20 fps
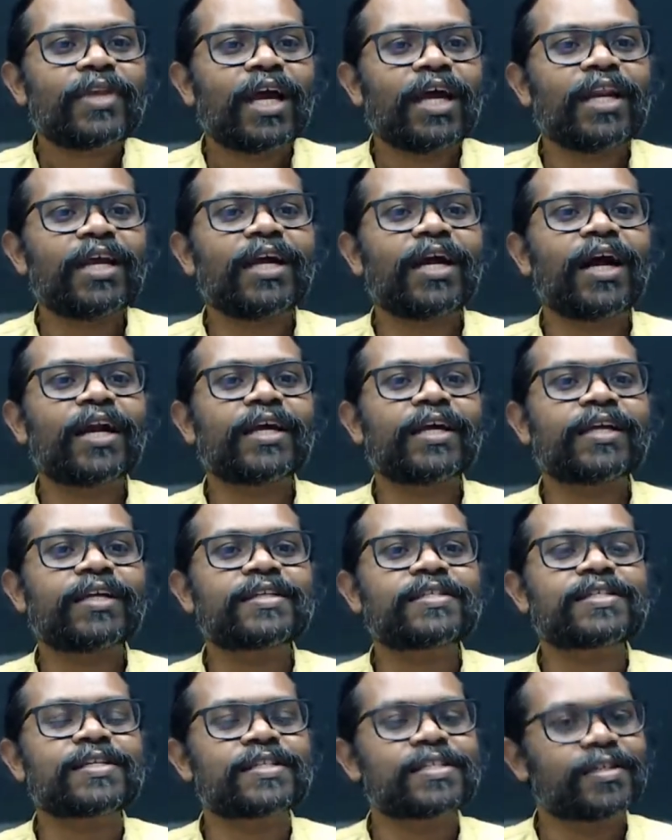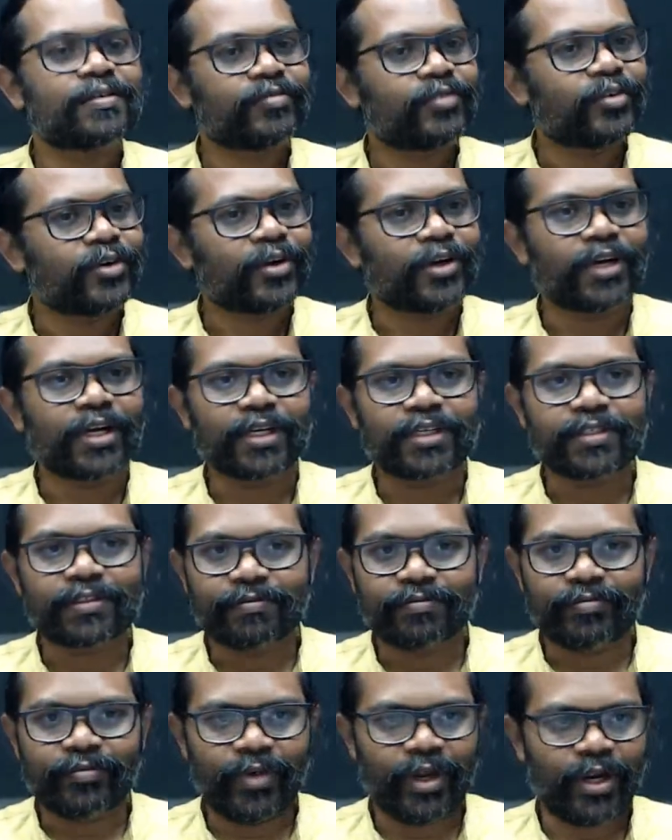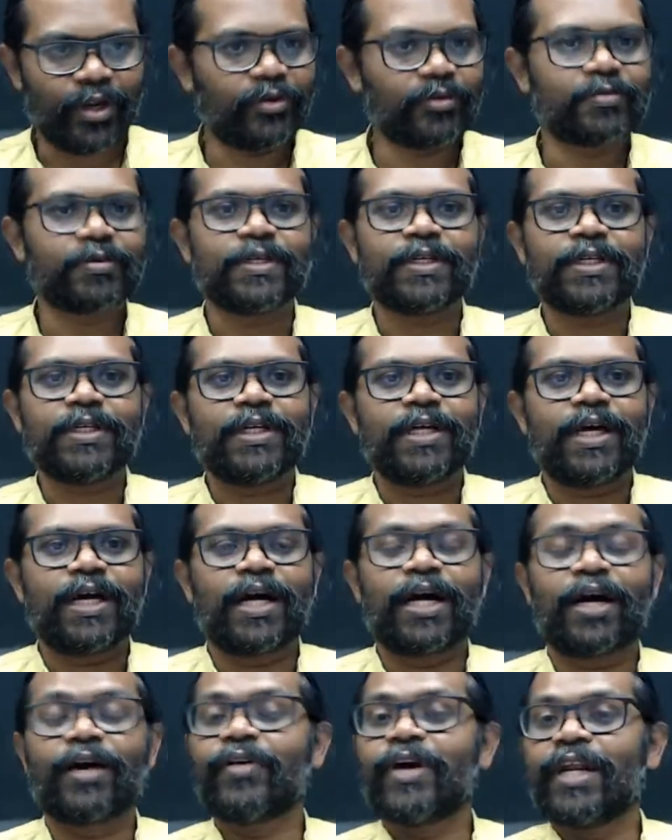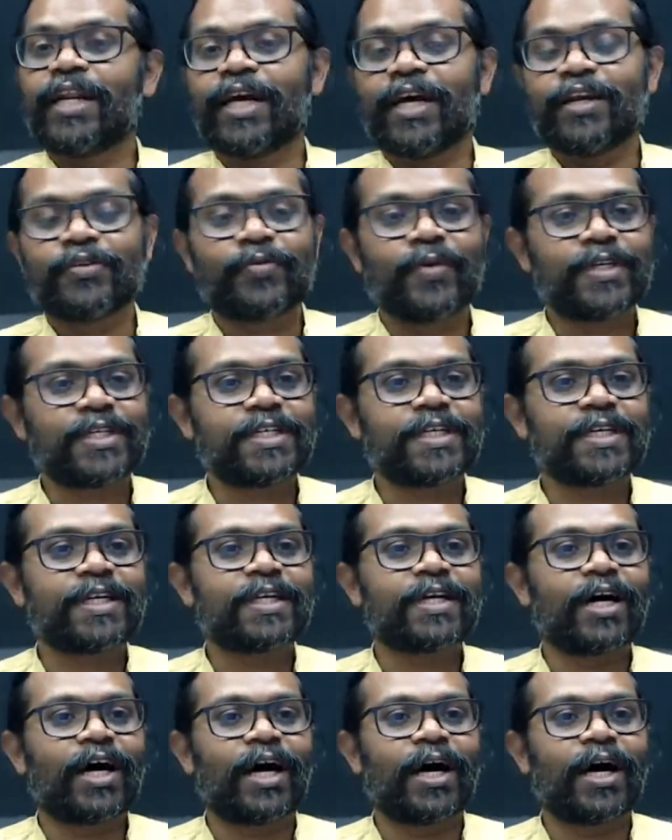regarding research and photonics? Very good. Very nice question.